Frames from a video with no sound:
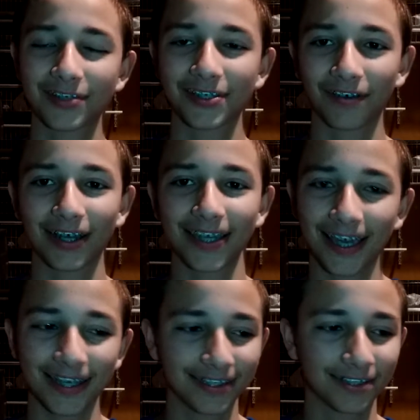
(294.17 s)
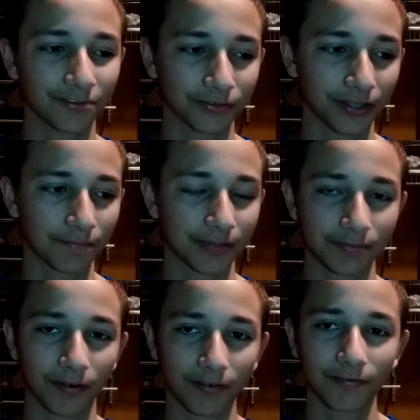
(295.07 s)
so I can't hold up a
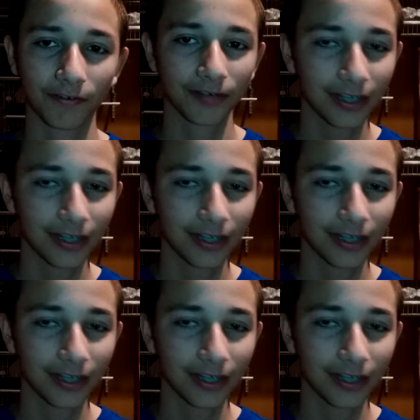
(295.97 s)
smartphone.